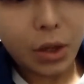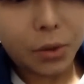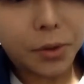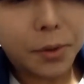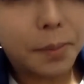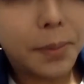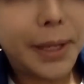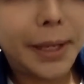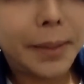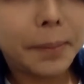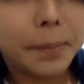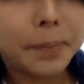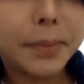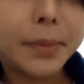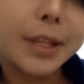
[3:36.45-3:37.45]
could be,
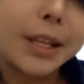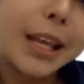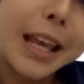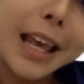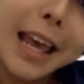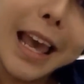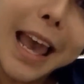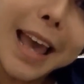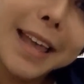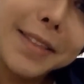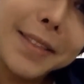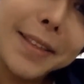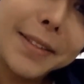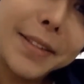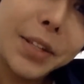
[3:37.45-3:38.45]
and
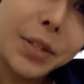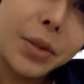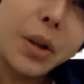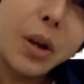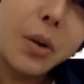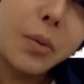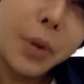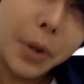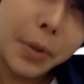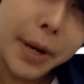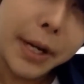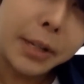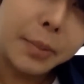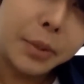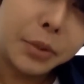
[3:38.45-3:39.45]
this is
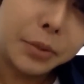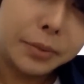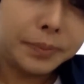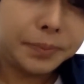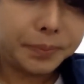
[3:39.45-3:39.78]
regrettable.